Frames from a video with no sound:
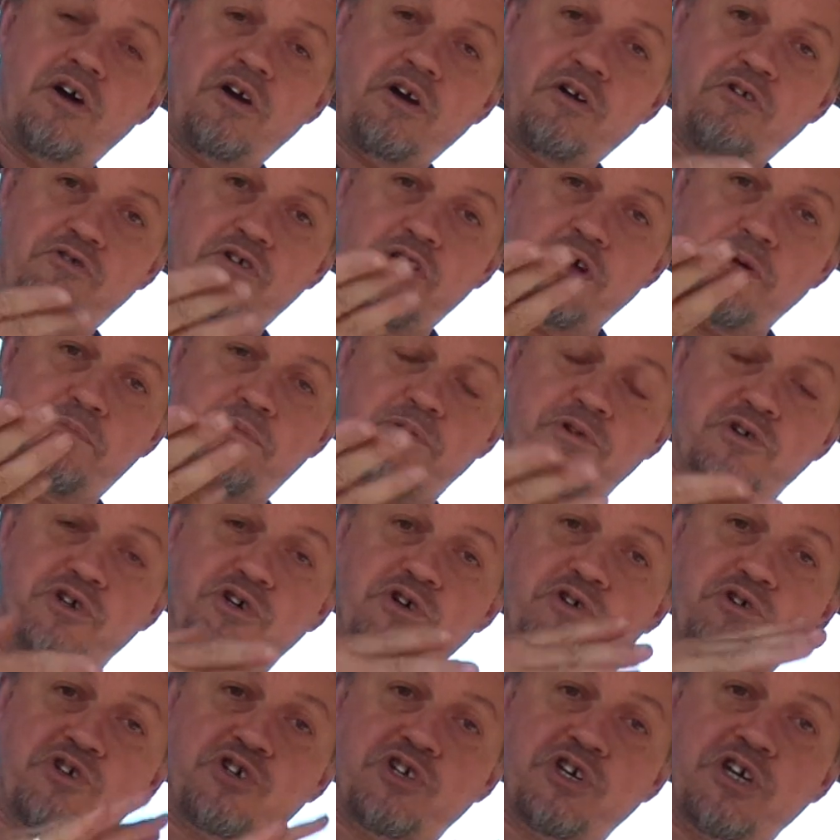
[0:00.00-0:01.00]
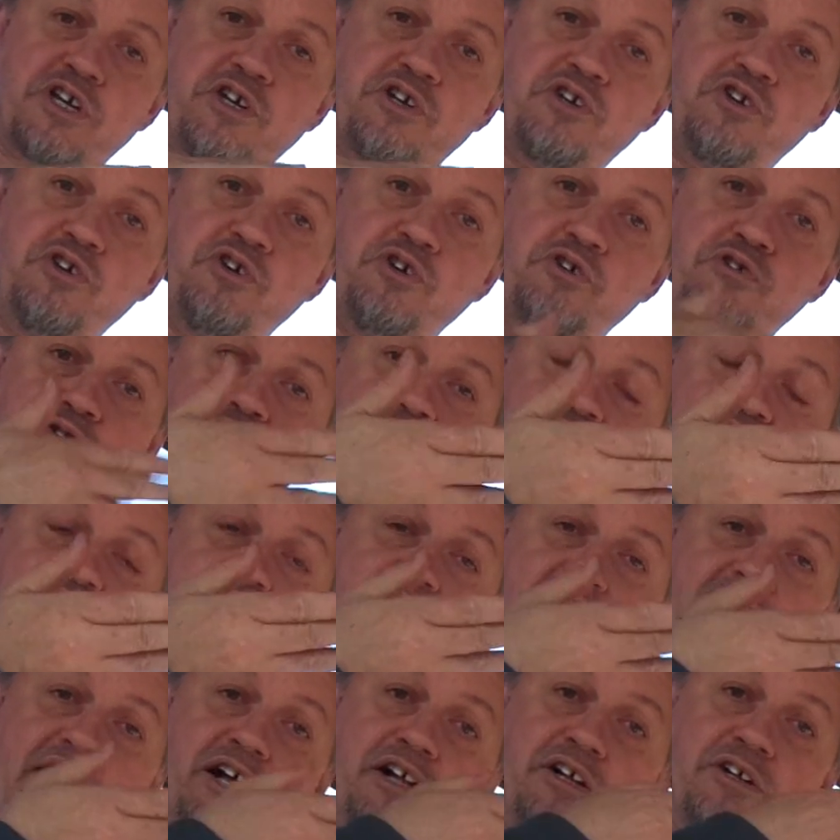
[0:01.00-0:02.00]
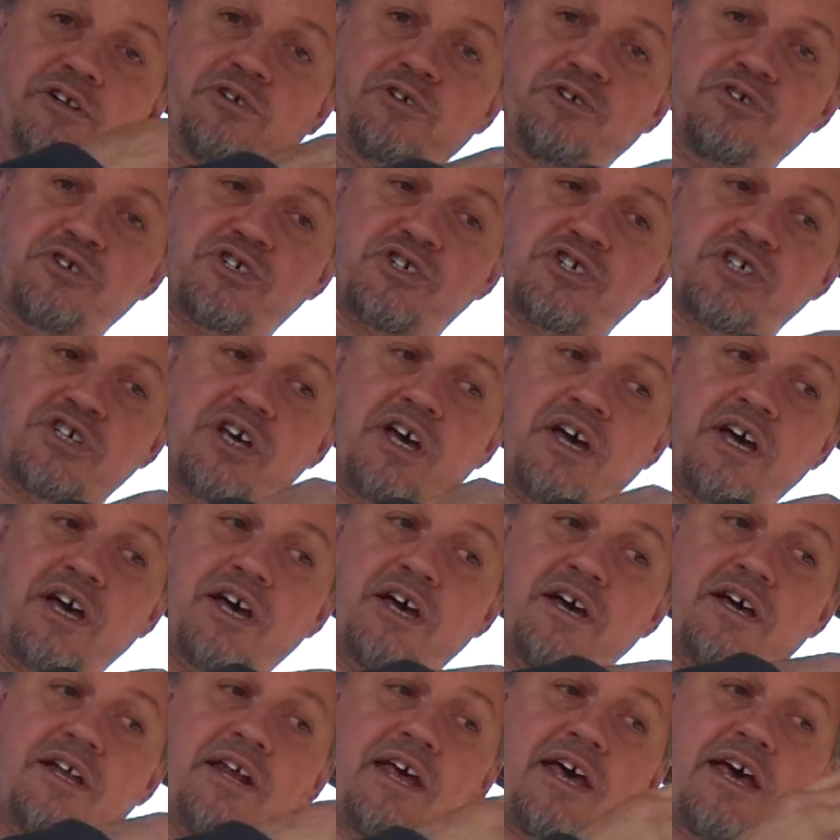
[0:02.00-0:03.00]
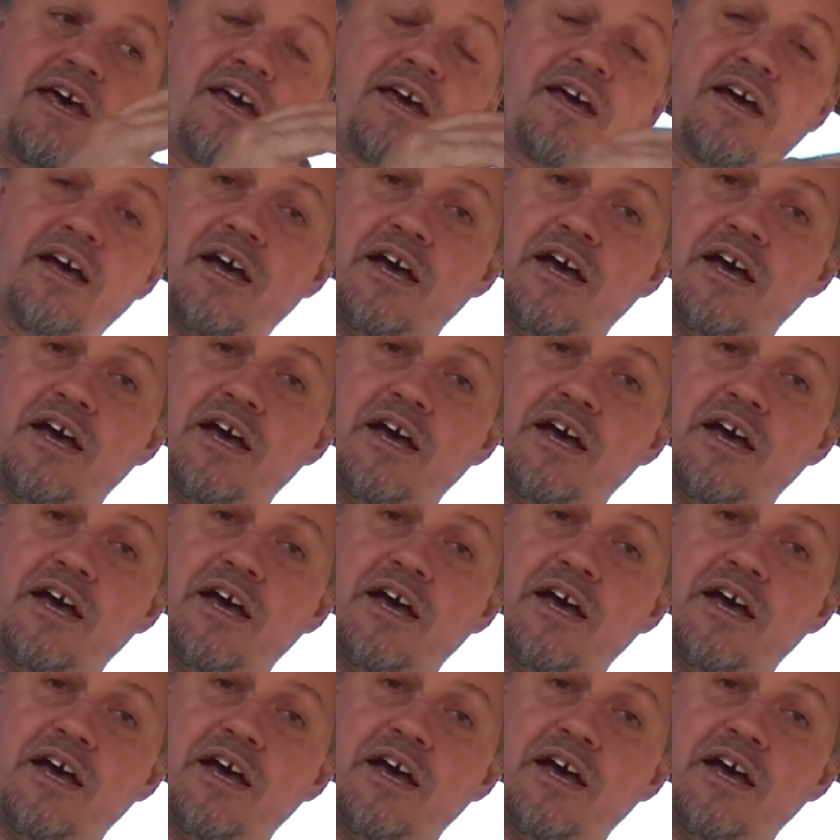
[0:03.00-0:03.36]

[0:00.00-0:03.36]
reproducing new cells in a,